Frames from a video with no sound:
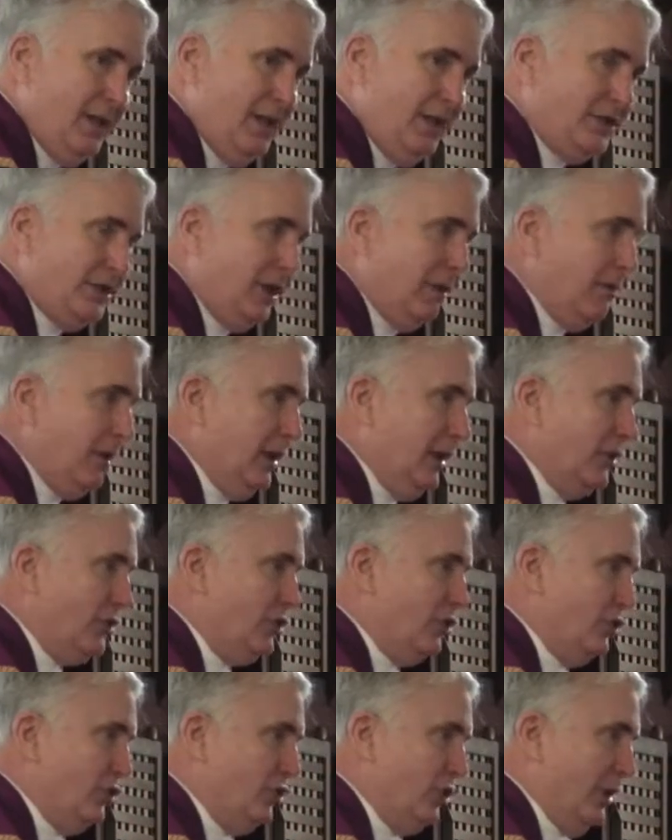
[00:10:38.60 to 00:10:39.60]
is our
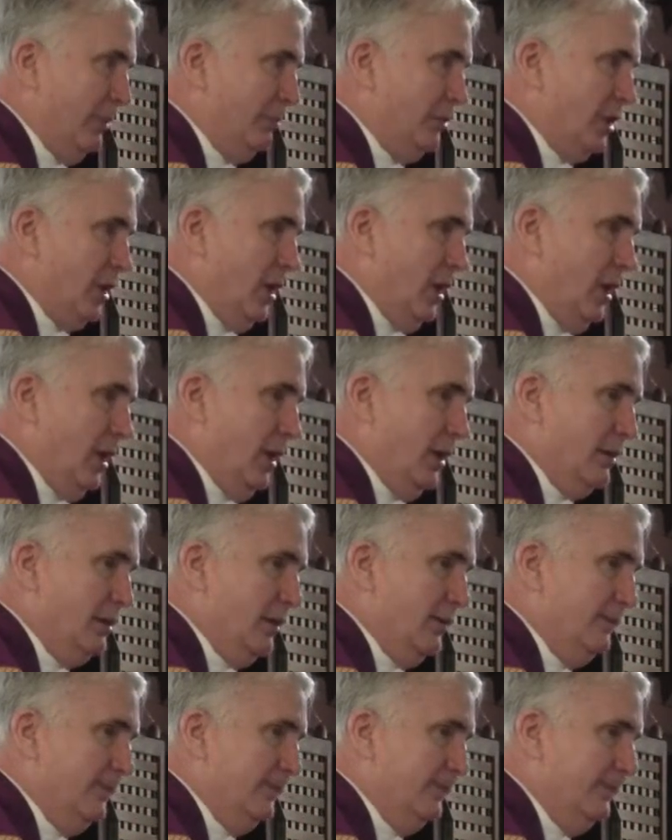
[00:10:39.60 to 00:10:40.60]
relationship with
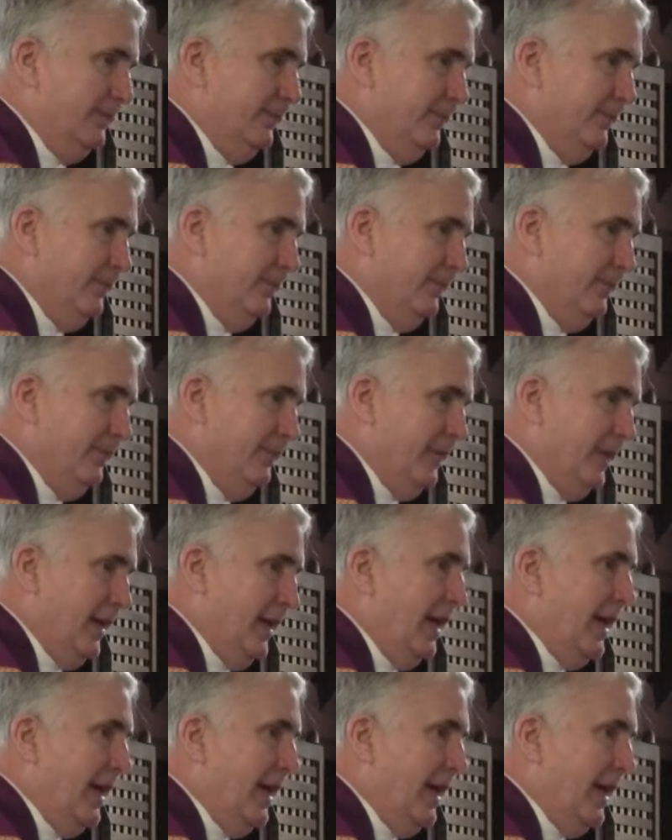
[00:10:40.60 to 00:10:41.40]
God.